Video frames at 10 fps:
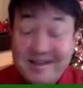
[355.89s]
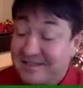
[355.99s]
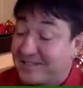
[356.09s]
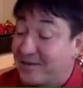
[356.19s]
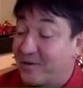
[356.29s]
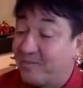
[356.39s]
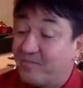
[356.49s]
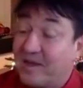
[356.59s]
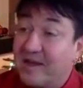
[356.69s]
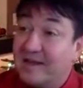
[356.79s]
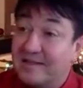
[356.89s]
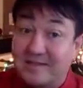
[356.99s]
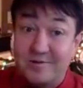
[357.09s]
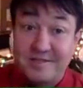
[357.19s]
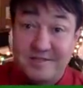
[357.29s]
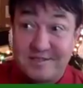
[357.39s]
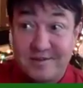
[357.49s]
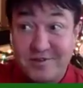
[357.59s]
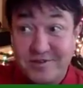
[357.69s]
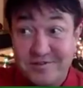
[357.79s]
So so
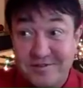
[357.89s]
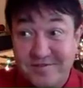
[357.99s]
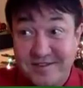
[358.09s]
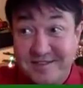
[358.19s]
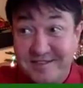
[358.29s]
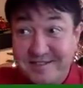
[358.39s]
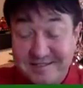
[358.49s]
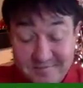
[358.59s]
social events.